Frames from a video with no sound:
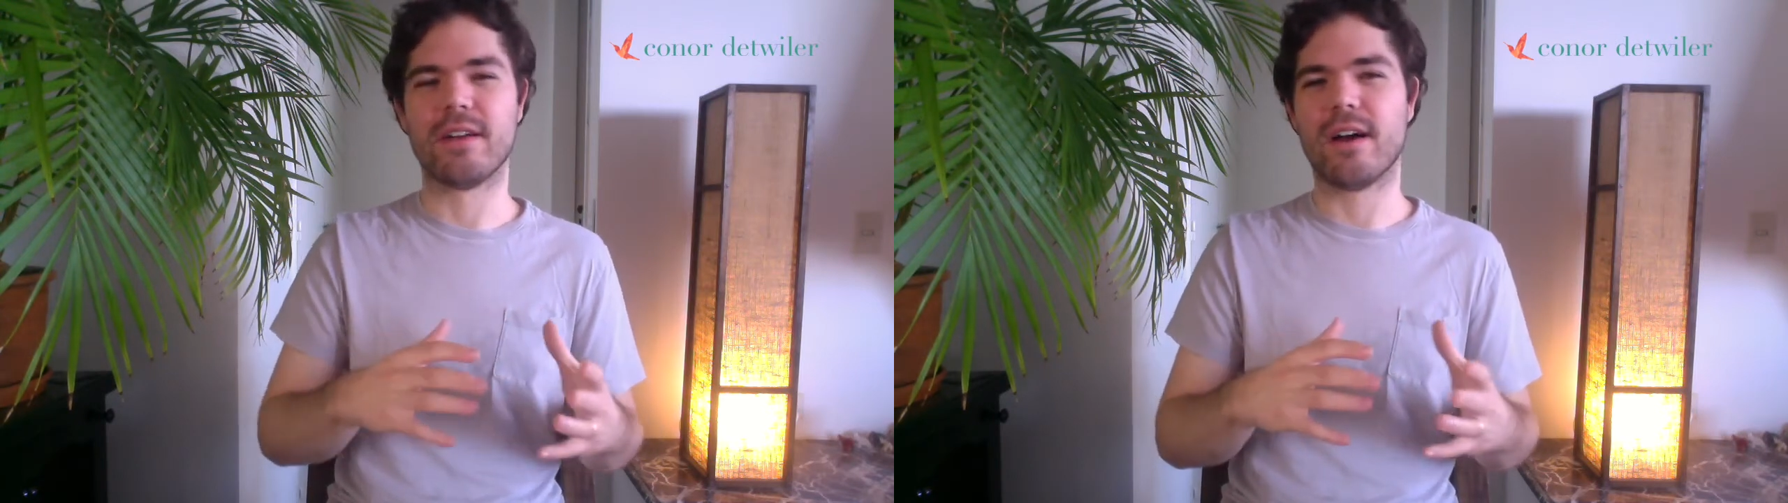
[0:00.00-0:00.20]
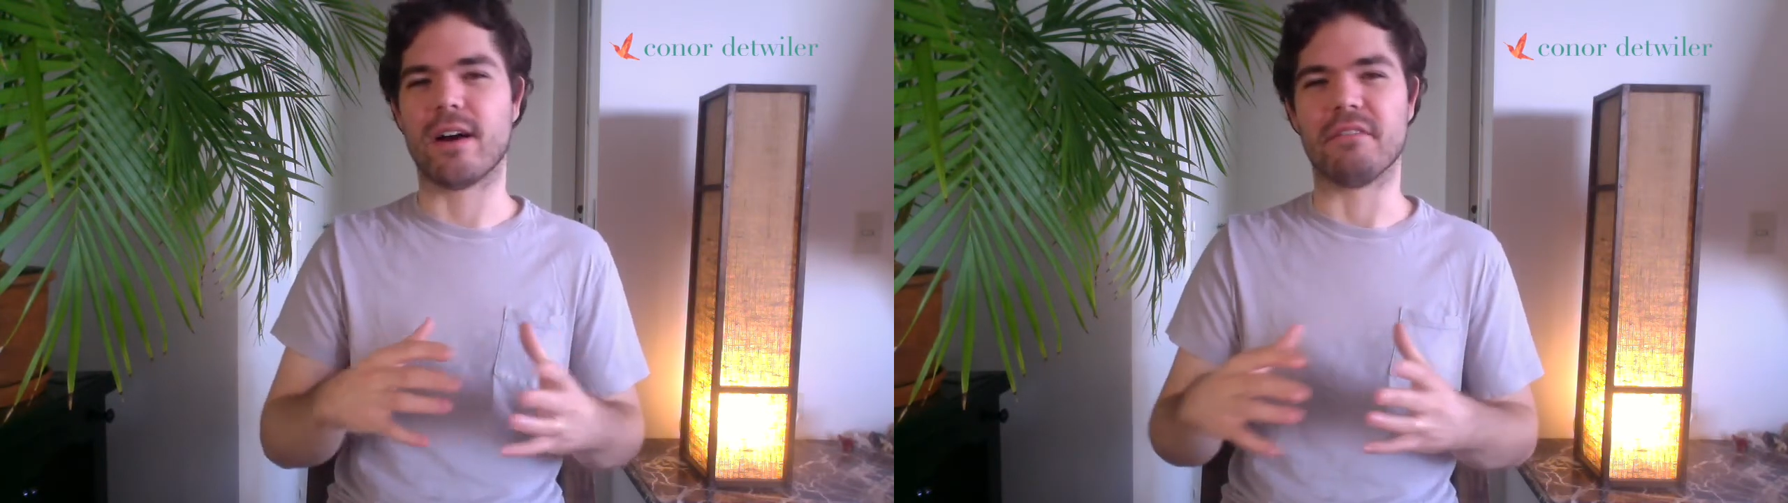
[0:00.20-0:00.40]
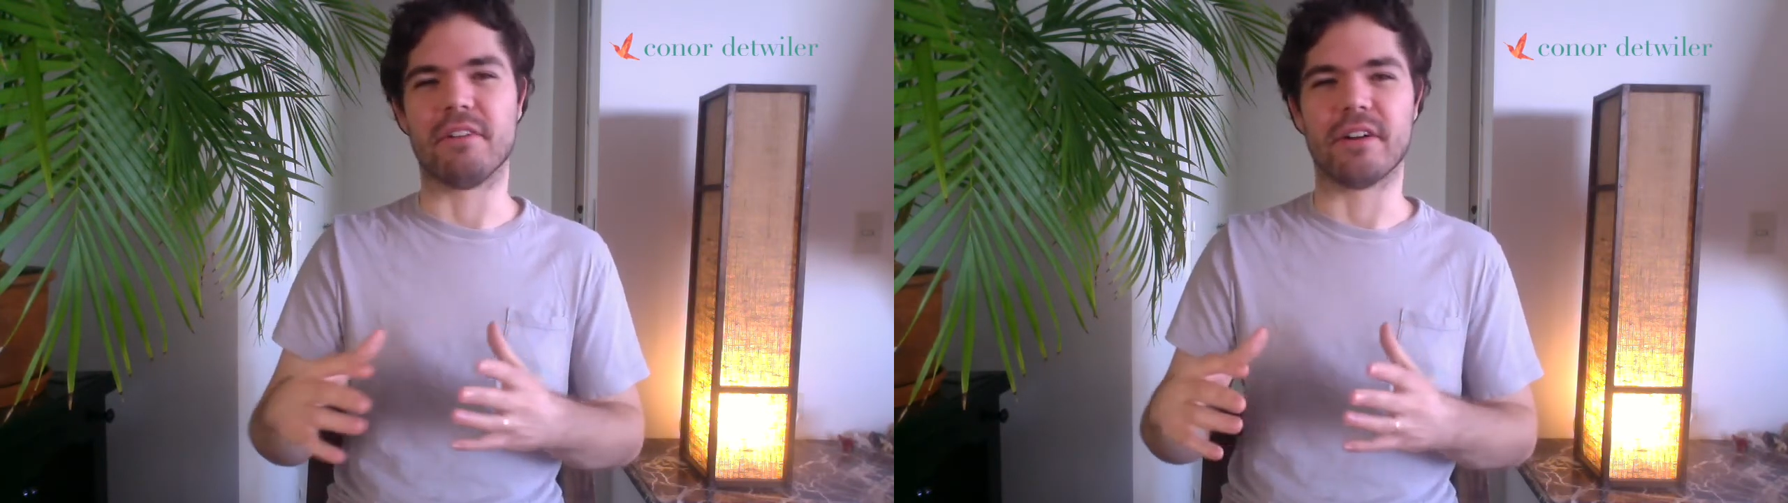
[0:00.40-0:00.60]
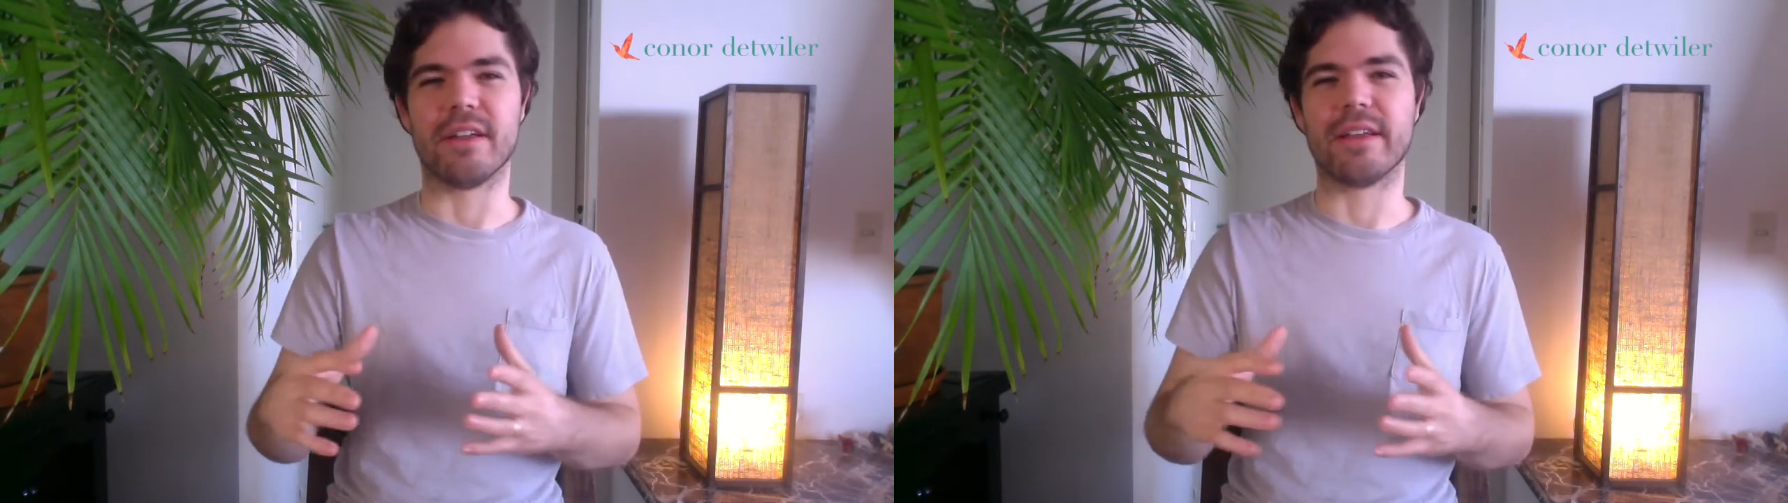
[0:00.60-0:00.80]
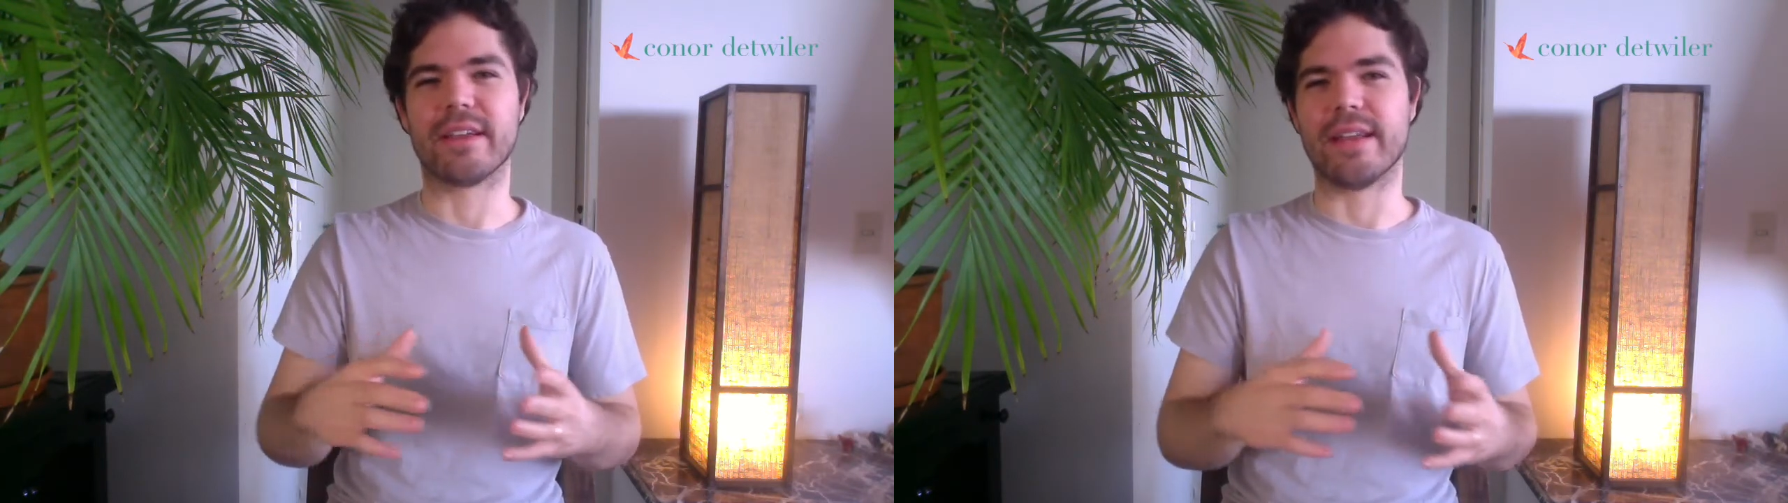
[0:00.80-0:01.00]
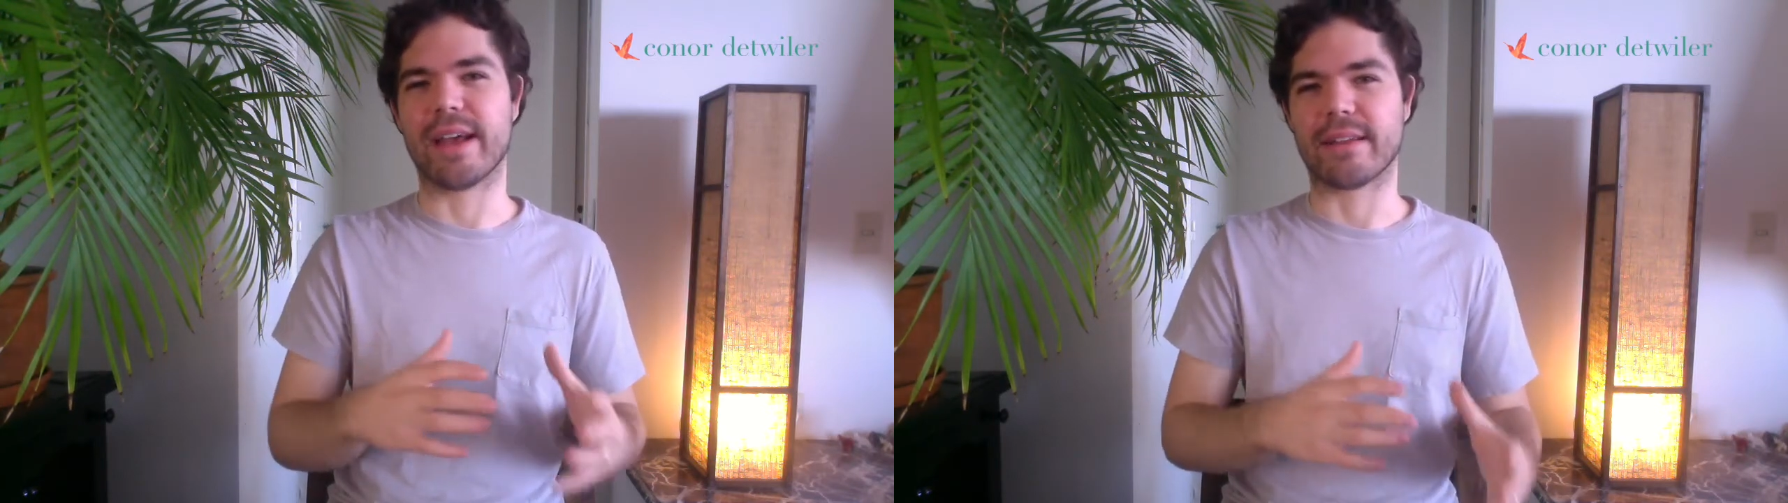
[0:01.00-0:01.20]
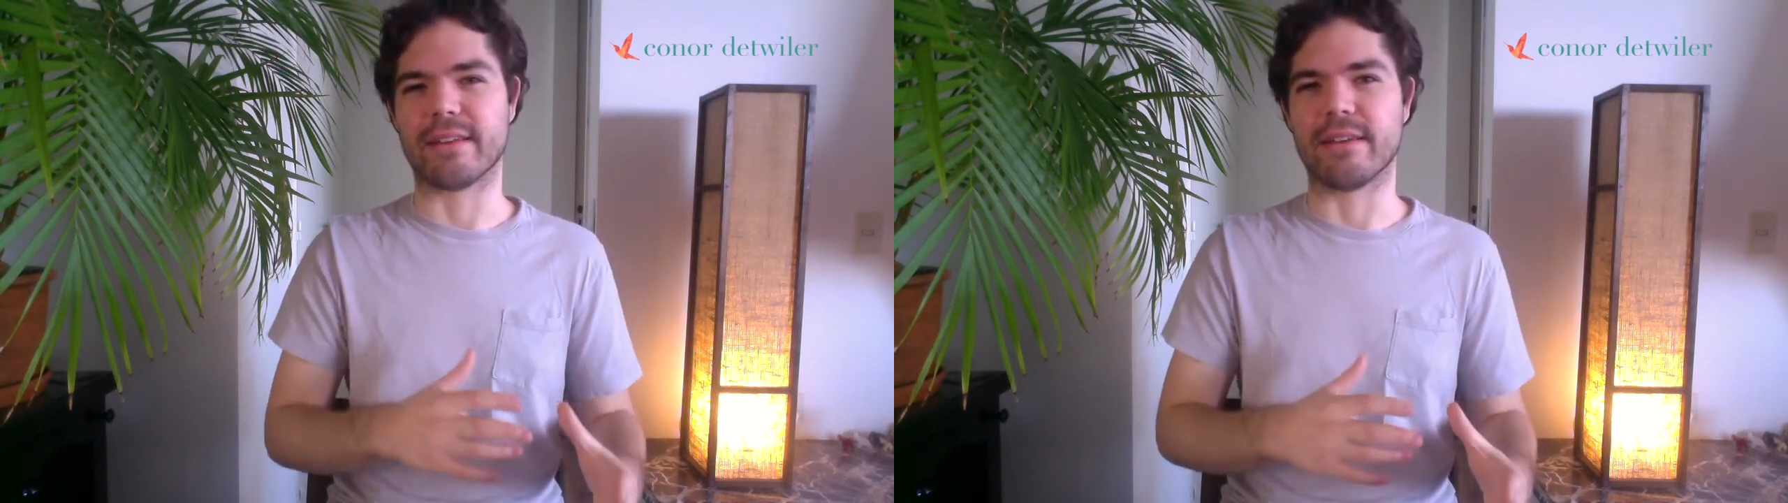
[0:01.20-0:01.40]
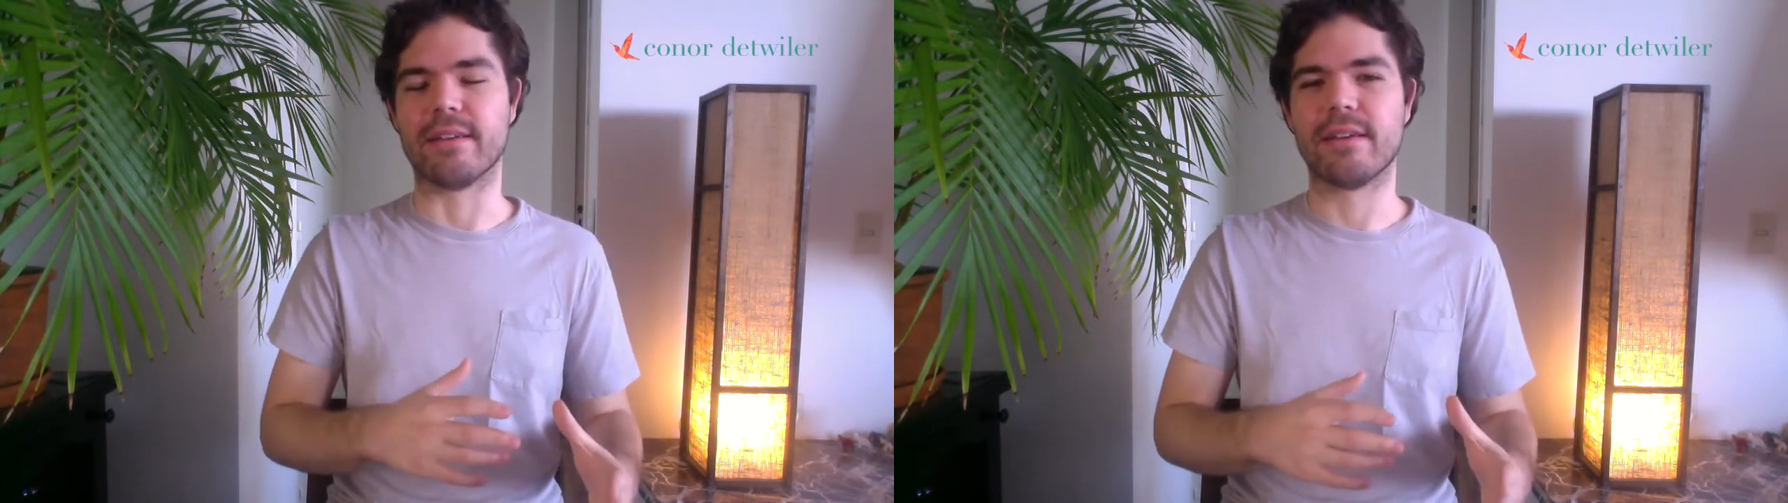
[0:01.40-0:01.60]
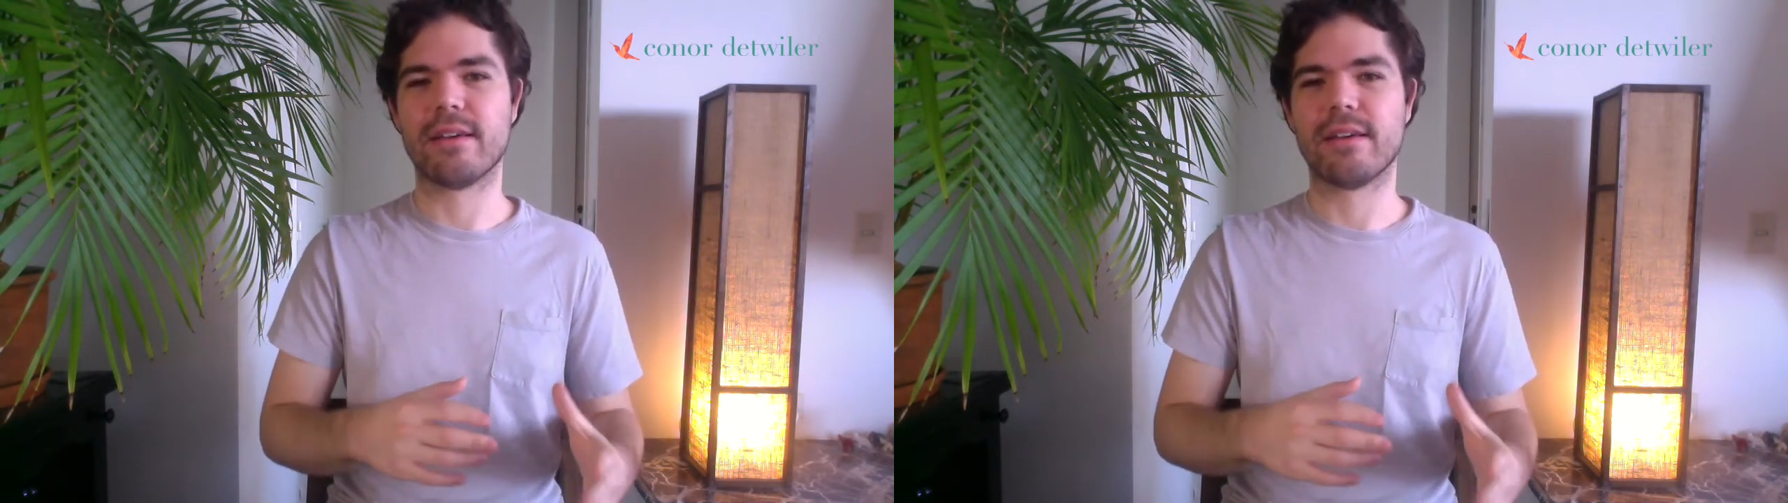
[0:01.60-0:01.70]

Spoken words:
are very connected